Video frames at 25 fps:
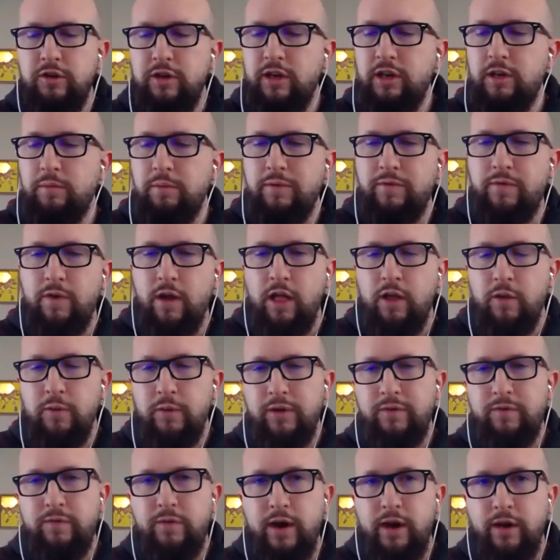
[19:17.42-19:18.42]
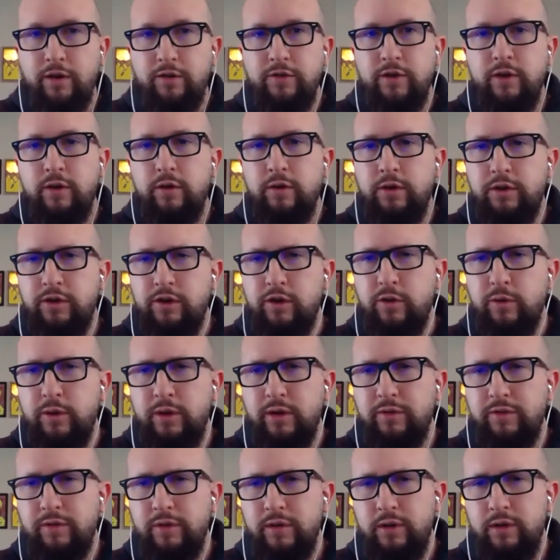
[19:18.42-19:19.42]
You need to be following Frank
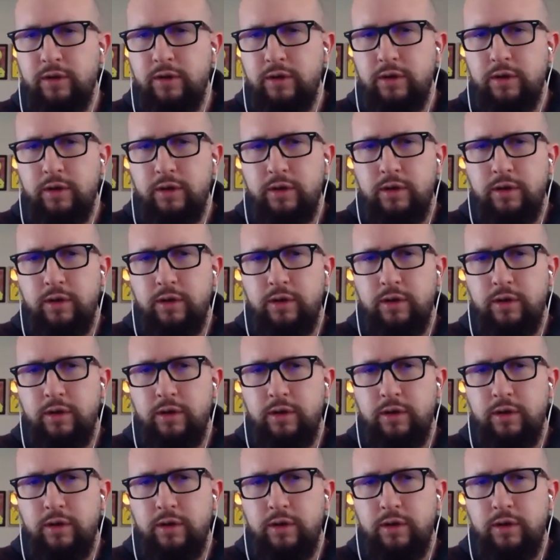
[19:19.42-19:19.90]
Cho. Do you know who he is?